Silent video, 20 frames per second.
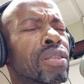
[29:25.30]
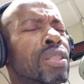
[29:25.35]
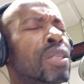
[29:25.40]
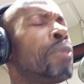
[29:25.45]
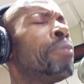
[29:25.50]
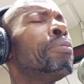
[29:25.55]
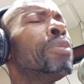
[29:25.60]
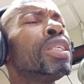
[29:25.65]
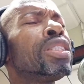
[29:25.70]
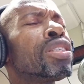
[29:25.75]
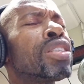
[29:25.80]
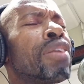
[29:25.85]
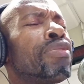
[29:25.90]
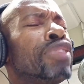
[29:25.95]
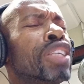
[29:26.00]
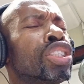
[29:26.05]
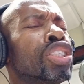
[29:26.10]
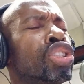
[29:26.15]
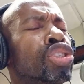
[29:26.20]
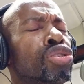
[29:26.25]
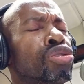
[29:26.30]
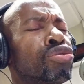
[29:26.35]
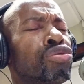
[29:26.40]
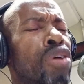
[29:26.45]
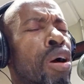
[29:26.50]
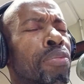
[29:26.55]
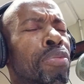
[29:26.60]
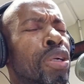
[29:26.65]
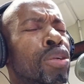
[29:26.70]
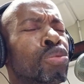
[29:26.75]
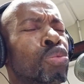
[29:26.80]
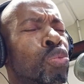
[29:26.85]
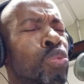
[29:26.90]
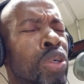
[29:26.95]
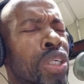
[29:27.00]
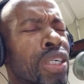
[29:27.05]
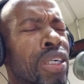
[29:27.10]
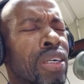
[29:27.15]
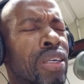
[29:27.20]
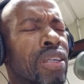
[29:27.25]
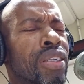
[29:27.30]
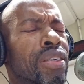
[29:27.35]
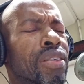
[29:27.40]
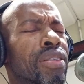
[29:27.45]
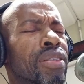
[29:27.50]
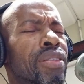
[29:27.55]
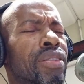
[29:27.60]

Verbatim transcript: in the midst of this troubled world.